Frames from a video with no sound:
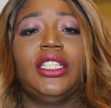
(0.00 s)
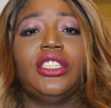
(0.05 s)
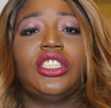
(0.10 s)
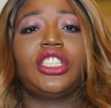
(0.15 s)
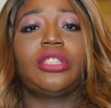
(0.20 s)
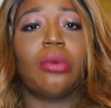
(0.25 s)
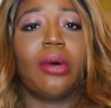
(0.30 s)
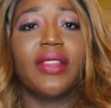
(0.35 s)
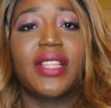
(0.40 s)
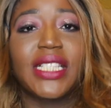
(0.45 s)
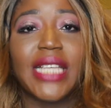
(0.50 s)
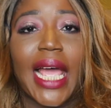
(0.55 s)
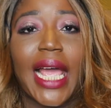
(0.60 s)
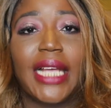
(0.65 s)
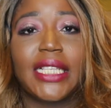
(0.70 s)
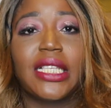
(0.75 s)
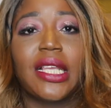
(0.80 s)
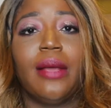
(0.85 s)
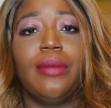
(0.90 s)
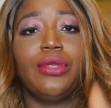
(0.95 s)
Some of these
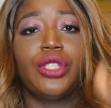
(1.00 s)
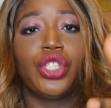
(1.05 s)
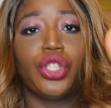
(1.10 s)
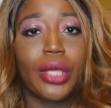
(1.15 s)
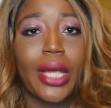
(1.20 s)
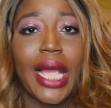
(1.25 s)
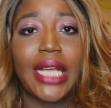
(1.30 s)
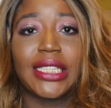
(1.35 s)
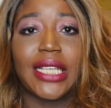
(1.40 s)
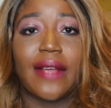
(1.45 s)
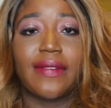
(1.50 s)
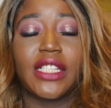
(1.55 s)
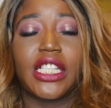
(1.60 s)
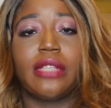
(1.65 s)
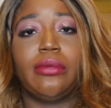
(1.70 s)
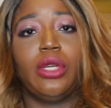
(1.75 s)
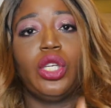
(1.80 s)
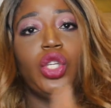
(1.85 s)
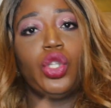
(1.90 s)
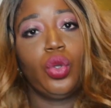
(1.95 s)
items you guys have
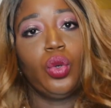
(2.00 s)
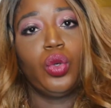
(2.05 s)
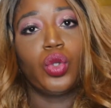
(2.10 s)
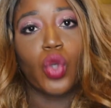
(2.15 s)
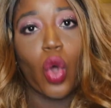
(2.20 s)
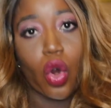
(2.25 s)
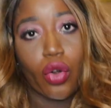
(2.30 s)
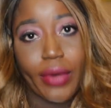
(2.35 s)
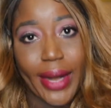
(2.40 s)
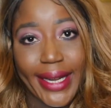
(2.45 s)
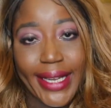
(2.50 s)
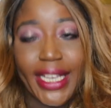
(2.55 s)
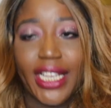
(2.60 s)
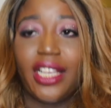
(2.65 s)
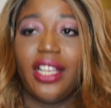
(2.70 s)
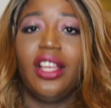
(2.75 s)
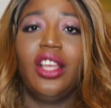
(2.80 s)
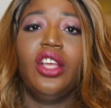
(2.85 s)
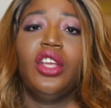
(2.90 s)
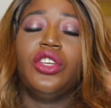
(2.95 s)
seen me use
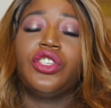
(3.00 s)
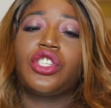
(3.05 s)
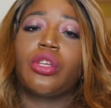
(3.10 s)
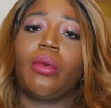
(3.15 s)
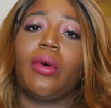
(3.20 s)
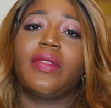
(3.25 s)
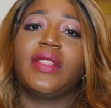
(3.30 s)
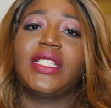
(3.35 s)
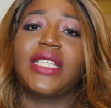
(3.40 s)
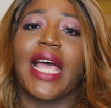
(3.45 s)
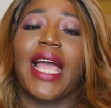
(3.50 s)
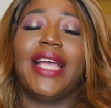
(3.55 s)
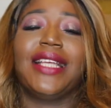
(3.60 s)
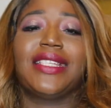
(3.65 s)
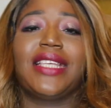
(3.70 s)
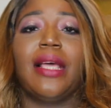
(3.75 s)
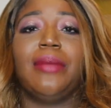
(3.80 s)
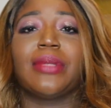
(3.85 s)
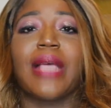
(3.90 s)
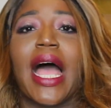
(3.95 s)
already. Some of these
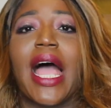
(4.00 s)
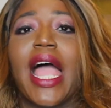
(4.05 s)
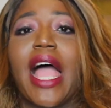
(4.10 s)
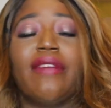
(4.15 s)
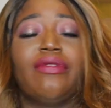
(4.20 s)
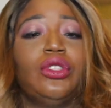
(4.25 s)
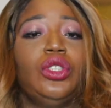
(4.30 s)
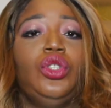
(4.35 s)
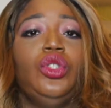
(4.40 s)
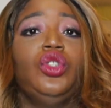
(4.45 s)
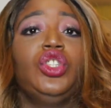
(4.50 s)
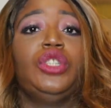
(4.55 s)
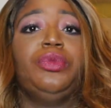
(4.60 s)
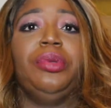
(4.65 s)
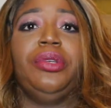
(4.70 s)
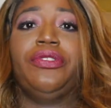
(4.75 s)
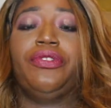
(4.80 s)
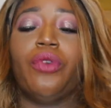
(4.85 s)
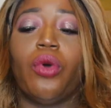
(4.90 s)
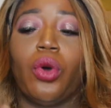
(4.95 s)
items I haven't used
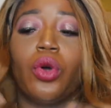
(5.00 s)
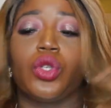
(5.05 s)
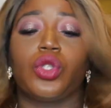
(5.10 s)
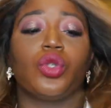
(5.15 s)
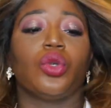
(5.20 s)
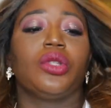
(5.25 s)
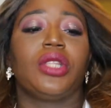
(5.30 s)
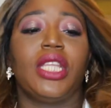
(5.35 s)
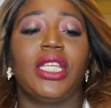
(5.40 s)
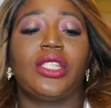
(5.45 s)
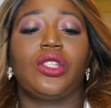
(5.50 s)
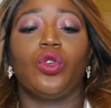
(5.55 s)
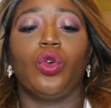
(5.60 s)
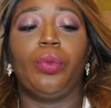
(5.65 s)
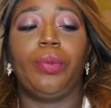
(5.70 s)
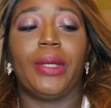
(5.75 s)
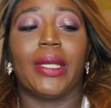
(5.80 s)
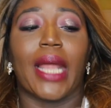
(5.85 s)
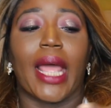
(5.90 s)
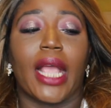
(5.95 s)
before. So this will
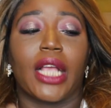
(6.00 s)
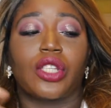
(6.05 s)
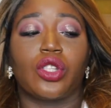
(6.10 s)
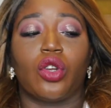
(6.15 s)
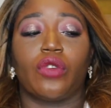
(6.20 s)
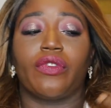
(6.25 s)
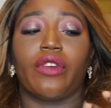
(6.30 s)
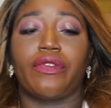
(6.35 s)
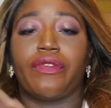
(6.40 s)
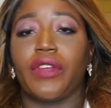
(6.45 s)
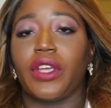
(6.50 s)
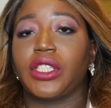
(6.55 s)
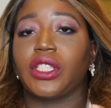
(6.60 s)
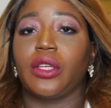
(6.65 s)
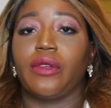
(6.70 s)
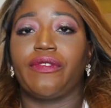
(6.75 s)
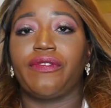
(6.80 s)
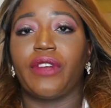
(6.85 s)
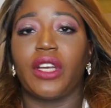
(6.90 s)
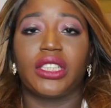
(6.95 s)
be like sort of a
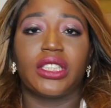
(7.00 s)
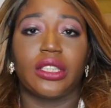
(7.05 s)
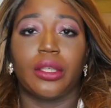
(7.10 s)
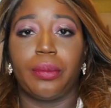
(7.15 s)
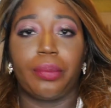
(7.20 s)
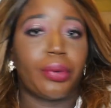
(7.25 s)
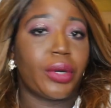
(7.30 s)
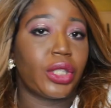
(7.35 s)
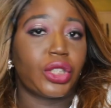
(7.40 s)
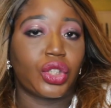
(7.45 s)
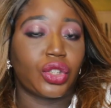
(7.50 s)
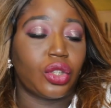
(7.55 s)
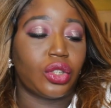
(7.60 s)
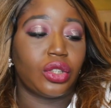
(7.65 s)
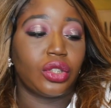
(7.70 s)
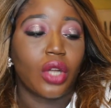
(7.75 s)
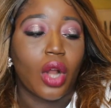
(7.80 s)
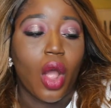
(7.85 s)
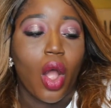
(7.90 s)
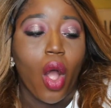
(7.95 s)
first
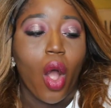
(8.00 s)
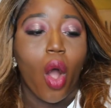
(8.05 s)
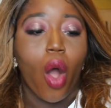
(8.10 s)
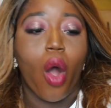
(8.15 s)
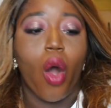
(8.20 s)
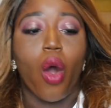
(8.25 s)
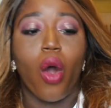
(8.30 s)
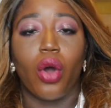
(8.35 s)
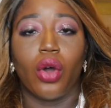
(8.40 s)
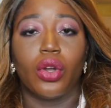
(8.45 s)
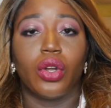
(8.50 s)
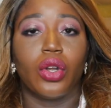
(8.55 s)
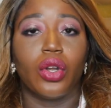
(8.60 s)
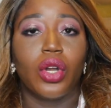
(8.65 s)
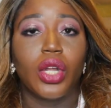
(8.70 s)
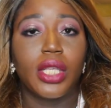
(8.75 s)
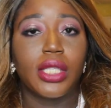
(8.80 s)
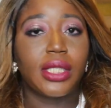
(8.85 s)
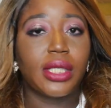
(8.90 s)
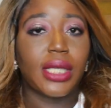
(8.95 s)
impression
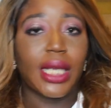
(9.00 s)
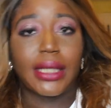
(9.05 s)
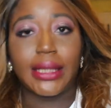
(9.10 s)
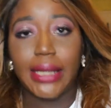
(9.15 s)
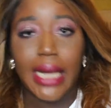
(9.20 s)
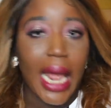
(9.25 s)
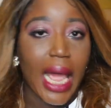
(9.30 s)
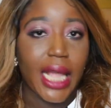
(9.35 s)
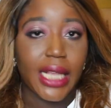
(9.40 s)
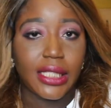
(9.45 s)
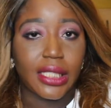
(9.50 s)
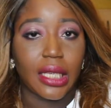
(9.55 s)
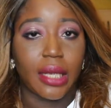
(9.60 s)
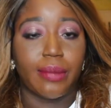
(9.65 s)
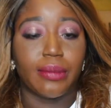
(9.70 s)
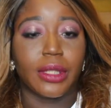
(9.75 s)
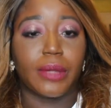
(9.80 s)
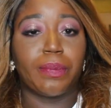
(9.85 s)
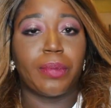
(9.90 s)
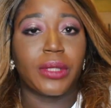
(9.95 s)
on certain
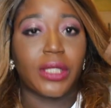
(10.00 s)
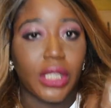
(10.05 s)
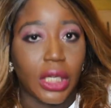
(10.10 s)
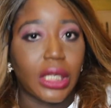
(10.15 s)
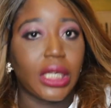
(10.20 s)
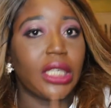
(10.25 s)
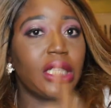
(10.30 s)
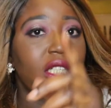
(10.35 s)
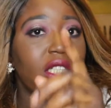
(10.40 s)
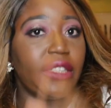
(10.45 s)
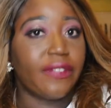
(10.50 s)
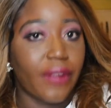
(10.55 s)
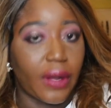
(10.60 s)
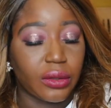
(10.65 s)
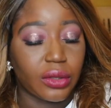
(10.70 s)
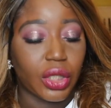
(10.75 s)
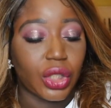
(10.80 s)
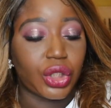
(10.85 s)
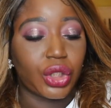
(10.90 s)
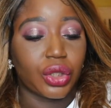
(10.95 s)
items, particularly the
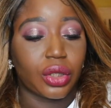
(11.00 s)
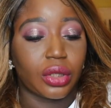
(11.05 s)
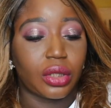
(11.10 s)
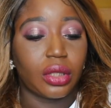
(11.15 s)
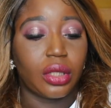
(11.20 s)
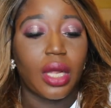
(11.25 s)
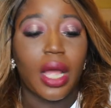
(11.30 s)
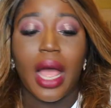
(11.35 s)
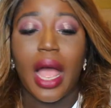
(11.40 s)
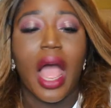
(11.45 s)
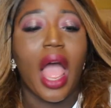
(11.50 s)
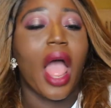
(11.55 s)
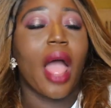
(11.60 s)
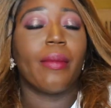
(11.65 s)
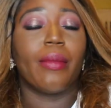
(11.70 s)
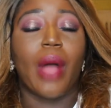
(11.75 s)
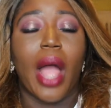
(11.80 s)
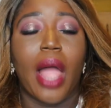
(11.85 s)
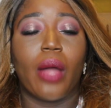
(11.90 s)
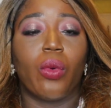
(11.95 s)
foundation.
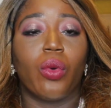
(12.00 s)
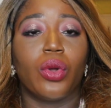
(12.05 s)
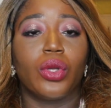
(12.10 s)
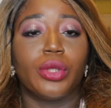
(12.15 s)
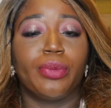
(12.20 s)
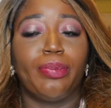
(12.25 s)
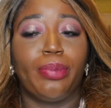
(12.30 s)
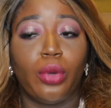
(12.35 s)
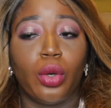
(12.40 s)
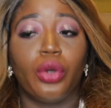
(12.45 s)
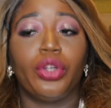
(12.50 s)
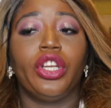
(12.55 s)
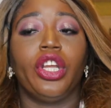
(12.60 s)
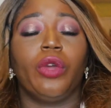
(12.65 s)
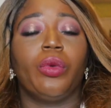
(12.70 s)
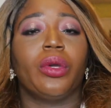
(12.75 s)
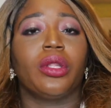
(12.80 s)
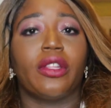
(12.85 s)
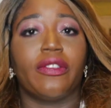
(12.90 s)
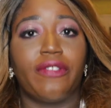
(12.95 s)
I was blown
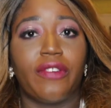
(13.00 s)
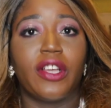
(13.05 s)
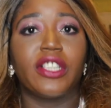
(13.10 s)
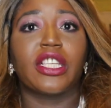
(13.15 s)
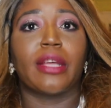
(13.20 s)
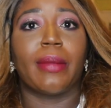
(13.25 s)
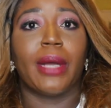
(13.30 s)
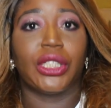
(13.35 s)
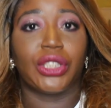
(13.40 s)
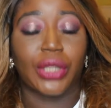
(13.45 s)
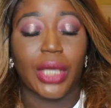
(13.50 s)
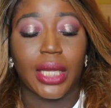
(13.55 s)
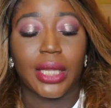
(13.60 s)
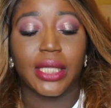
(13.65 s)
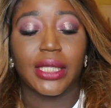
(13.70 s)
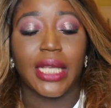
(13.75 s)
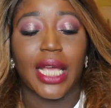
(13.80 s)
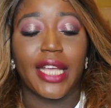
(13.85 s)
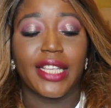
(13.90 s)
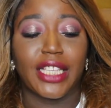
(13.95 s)
away the first time I tried
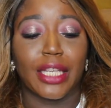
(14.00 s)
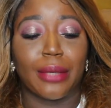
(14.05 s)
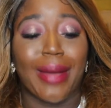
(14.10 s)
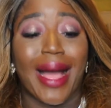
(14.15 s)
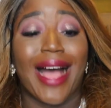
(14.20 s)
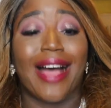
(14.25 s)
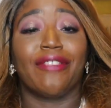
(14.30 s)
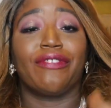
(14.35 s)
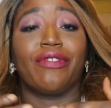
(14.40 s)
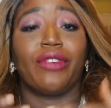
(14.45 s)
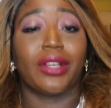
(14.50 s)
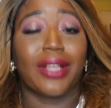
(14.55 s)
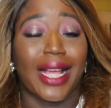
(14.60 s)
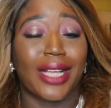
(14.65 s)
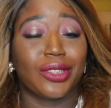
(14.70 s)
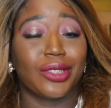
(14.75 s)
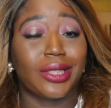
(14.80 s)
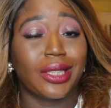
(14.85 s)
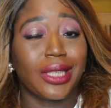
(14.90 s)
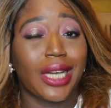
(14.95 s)
this item. I
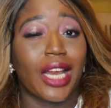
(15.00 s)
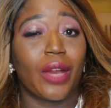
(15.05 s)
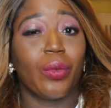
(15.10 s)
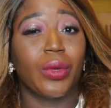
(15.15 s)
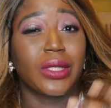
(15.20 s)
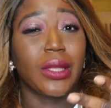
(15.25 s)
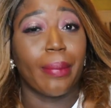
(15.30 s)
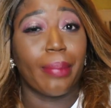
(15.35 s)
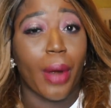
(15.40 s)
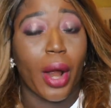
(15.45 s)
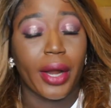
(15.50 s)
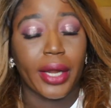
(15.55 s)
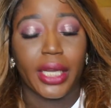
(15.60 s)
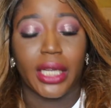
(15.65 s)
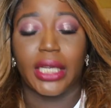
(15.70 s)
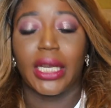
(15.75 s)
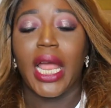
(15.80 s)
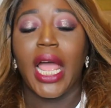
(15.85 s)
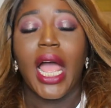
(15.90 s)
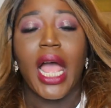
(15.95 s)
forgot to think that it was a
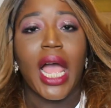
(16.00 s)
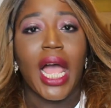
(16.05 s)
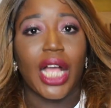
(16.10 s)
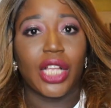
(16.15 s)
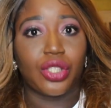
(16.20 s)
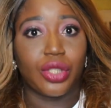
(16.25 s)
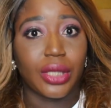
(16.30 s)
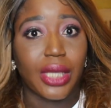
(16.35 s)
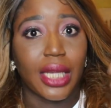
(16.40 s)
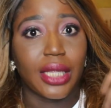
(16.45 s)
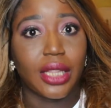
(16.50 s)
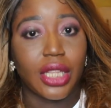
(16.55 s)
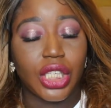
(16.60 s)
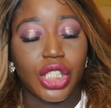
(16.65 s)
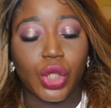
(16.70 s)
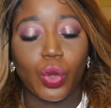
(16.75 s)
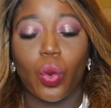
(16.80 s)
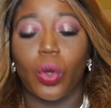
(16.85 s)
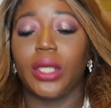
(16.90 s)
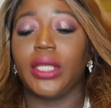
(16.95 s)
bargain, and to get
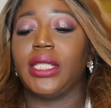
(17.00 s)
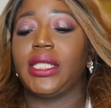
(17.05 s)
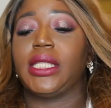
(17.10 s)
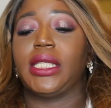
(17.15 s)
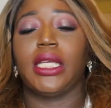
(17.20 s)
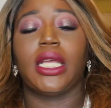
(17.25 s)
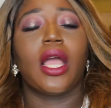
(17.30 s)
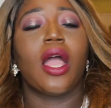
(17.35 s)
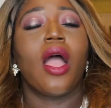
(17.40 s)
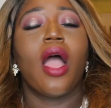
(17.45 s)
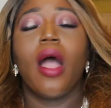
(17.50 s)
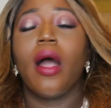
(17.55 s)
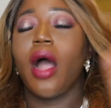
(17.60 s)
this quality.